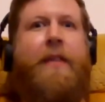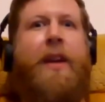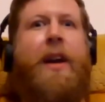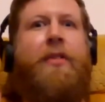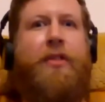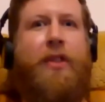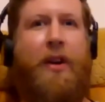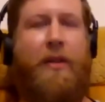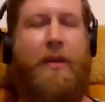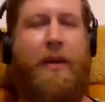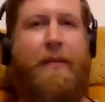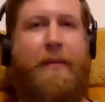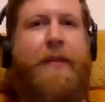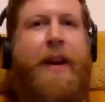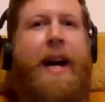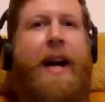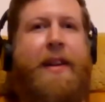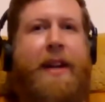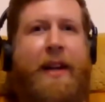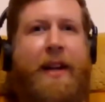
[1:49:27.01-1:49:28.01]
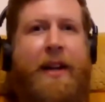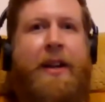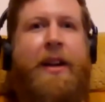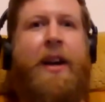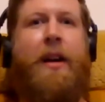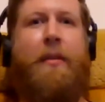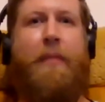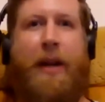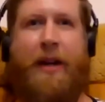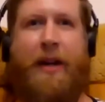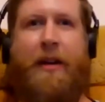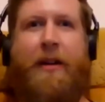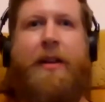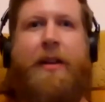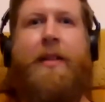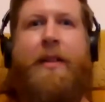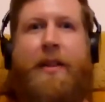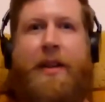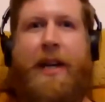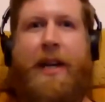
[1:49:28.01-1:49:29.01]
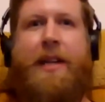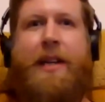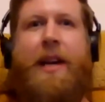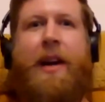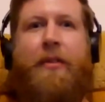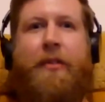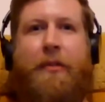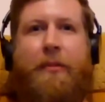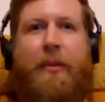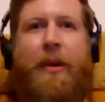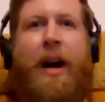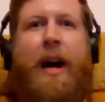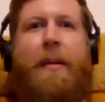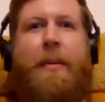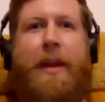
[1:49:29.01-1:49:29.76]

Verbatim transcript: They're so emphatic, and we can go into the details of why,